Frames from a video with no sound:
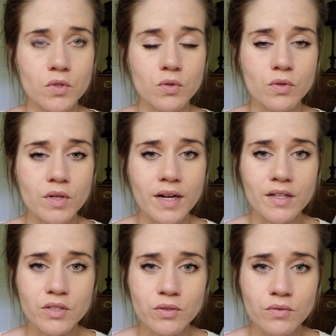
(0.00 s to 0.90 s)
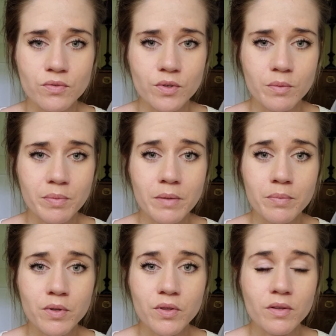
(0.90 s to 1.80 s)
Gratitude for the
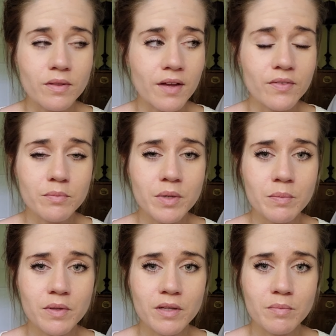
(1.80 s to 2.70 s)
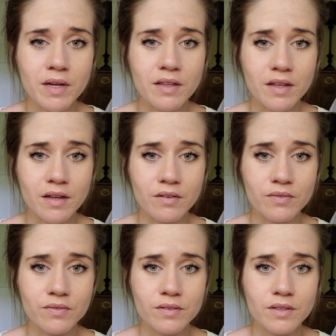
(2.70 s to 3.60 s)
people, the loving people in my
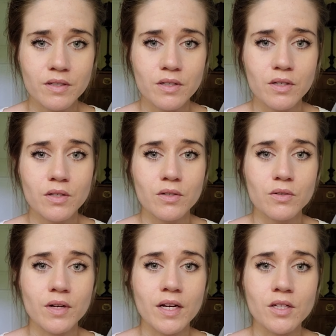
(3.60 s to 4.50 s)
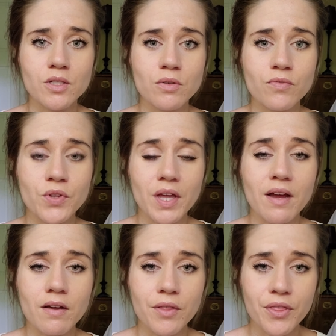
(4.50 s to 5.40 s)
life. Gratitude for the
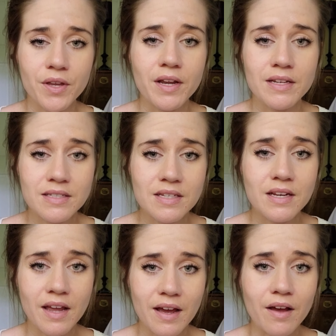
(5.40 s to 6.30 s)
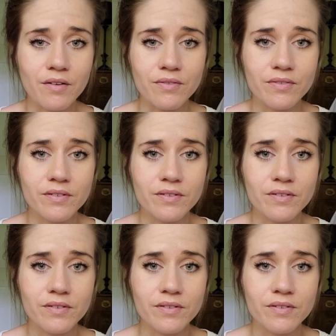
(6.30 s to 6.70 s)
health that I did have.